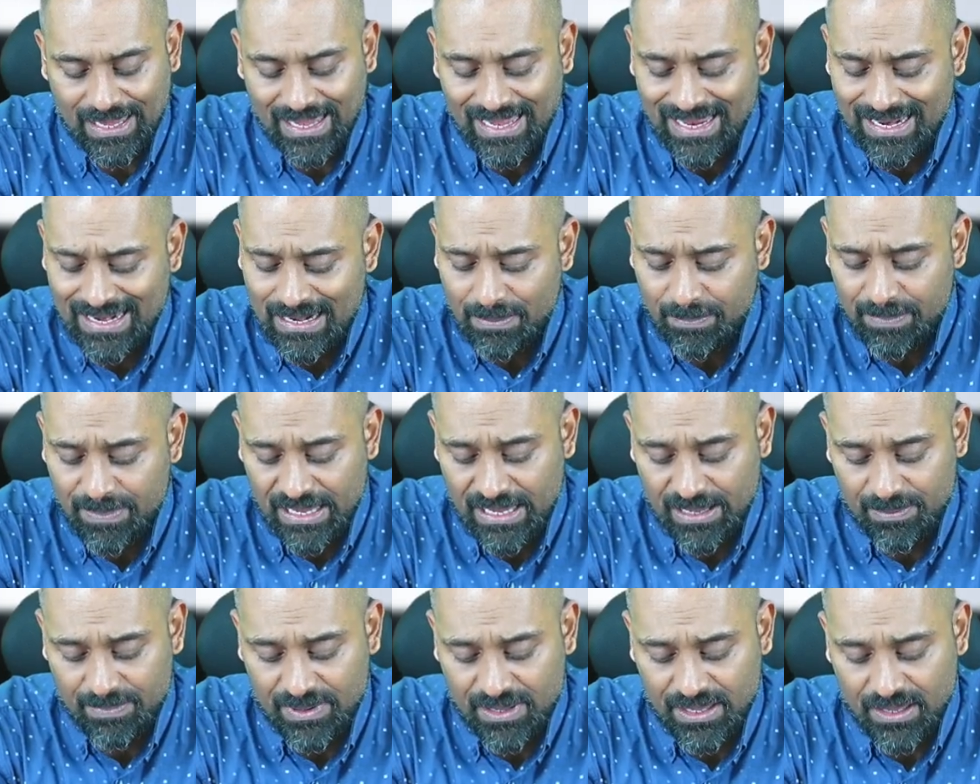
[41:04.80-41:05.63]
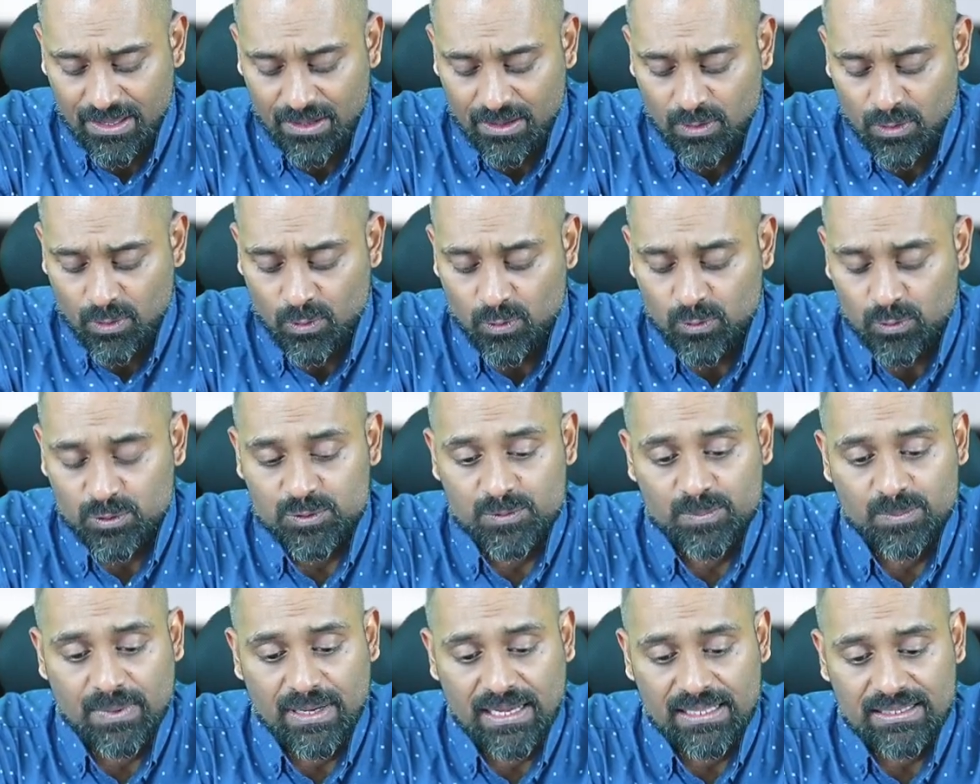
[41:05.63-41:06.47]
in a baby
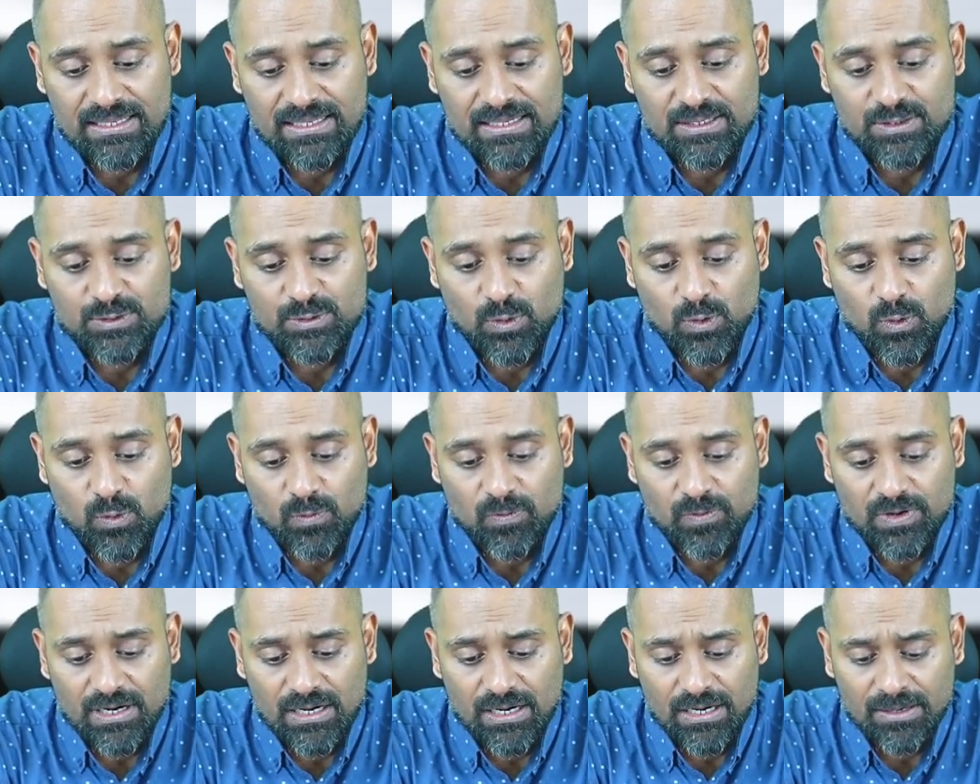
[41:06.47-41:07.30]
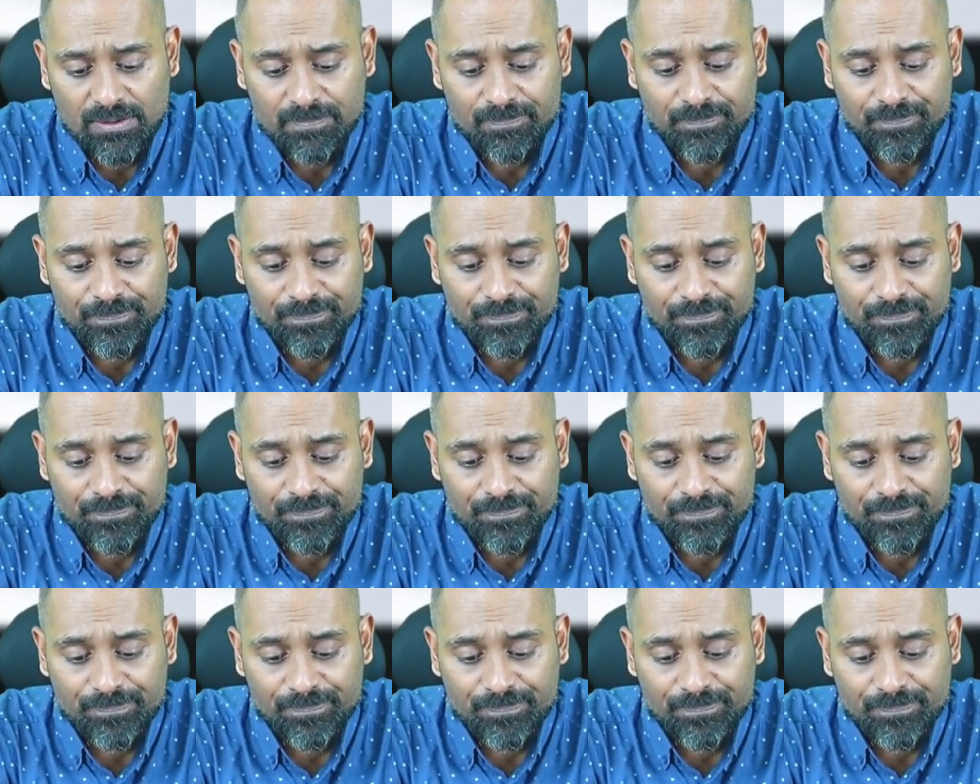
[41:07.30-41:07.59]
whose mother is over